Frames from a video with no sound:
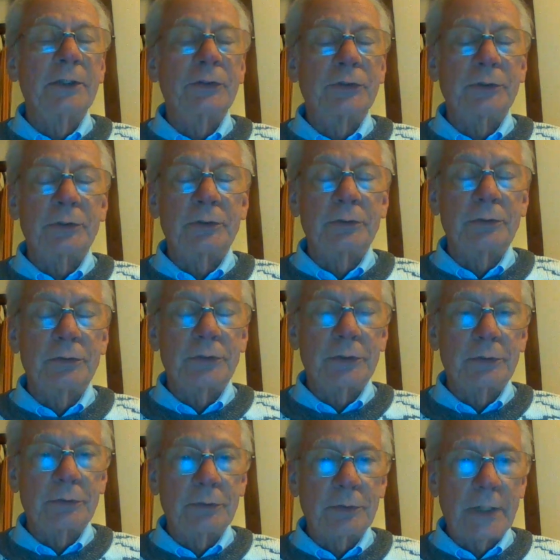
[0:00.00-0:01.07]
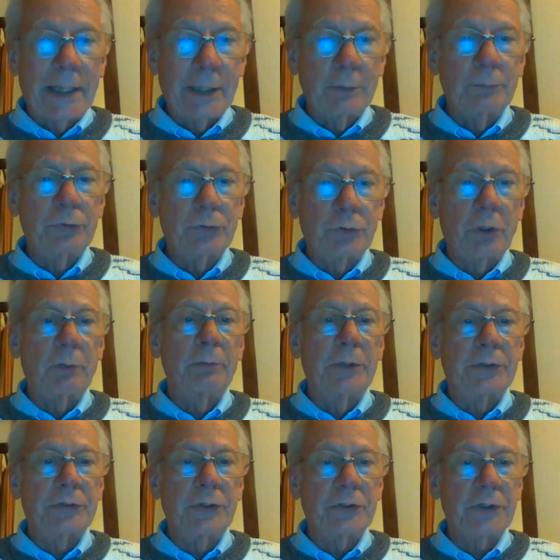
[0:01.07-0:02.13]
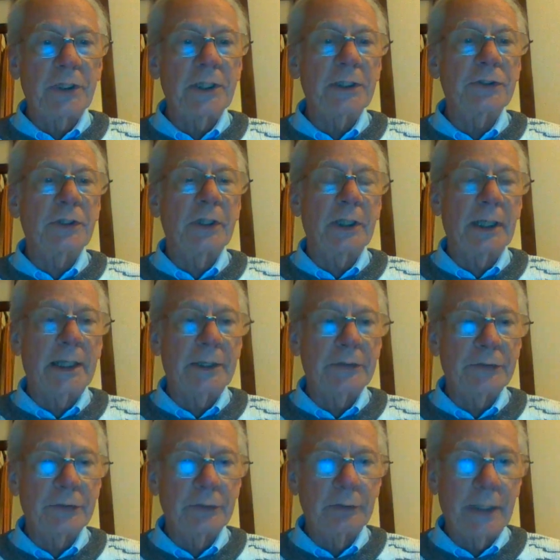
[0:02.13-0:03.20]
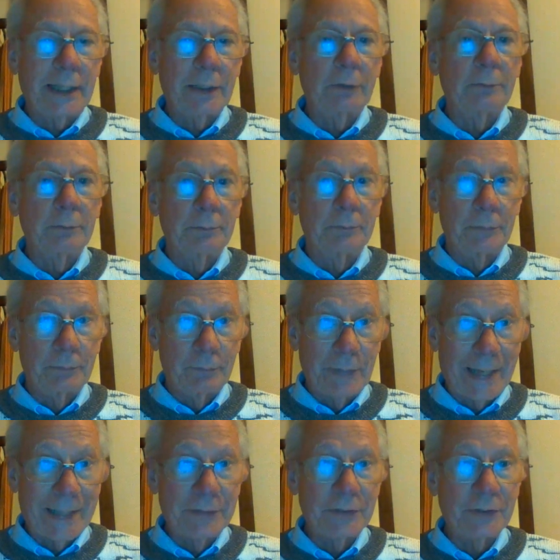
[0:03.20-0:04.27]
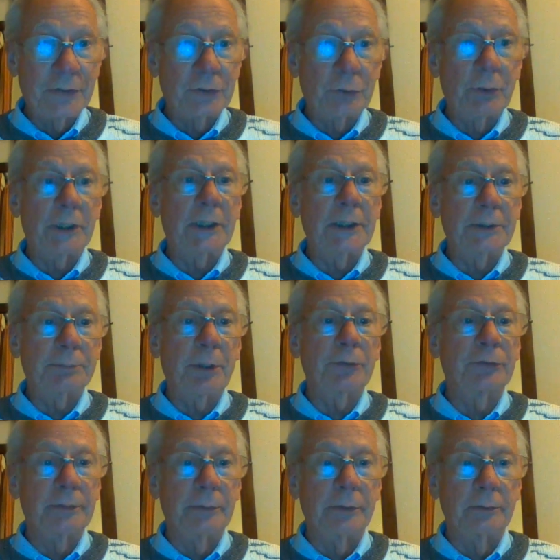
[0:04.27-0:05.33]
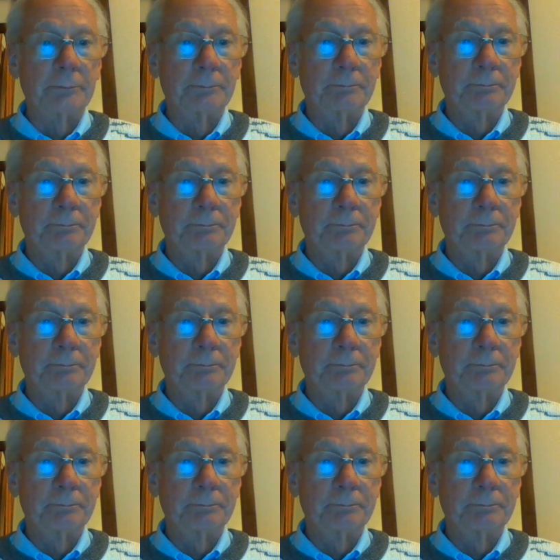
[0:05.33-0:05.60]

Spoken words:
to help stop this disease and to help end it as quickly as possible.